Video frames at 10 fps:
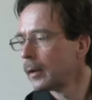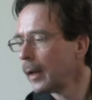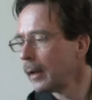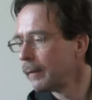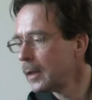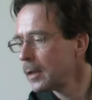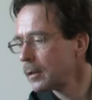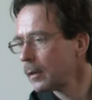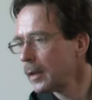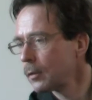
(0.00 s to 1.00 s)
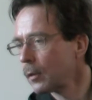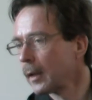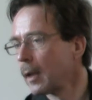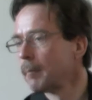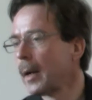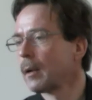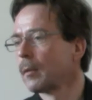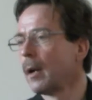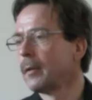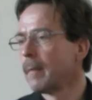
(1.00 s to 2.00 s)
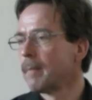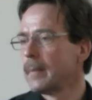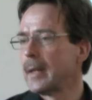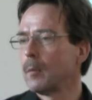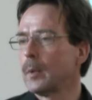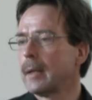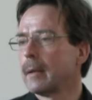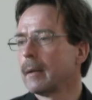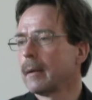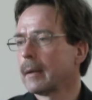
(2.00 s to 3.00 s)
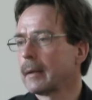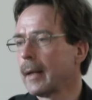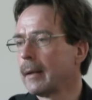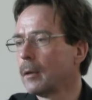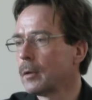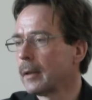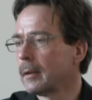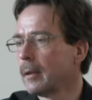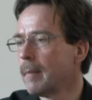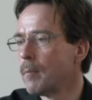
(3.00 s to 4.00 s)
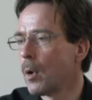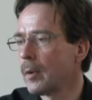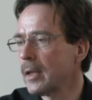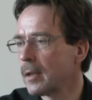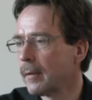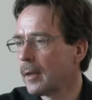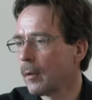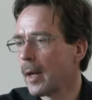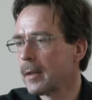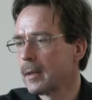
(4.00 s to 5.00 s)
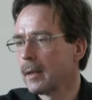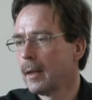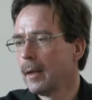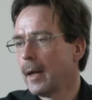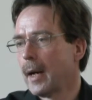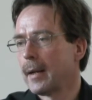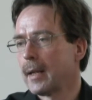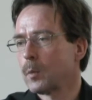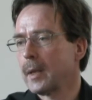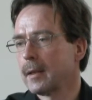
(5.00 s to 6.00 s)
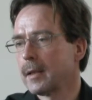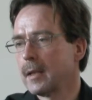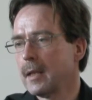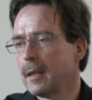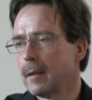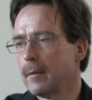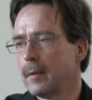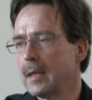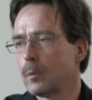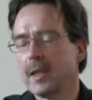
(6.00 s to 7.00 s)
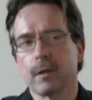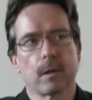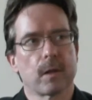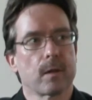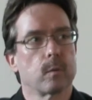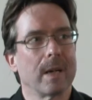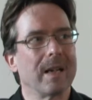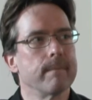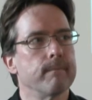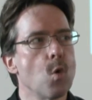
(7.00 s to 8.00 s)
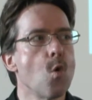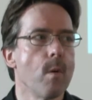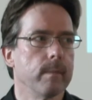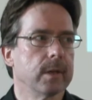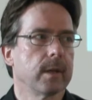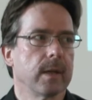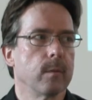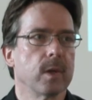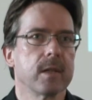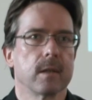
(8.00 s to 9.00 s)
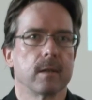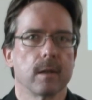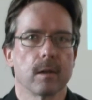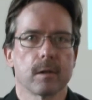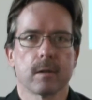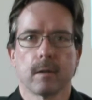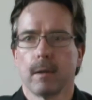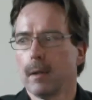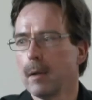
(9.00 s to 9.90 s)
Okay, if this is the historical background, then we can look at the more recent theorizing. And as we can see, this research has really boomed in recent years.